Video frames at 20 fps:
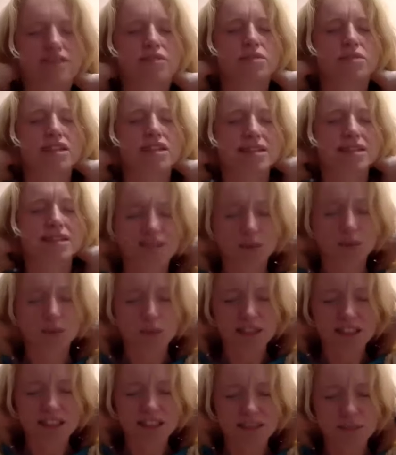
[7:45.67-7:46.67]
a little
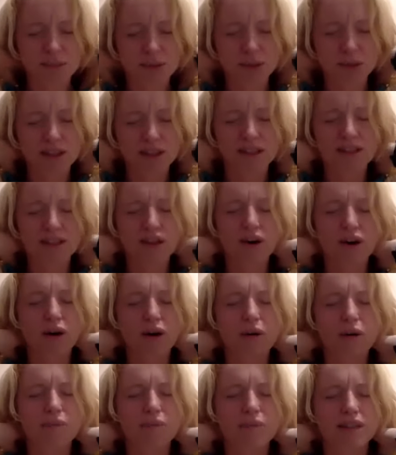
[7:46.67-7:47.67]
squeeze between the
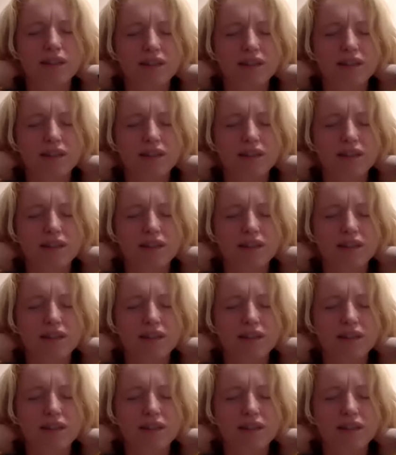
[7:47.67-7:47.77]
thumb and the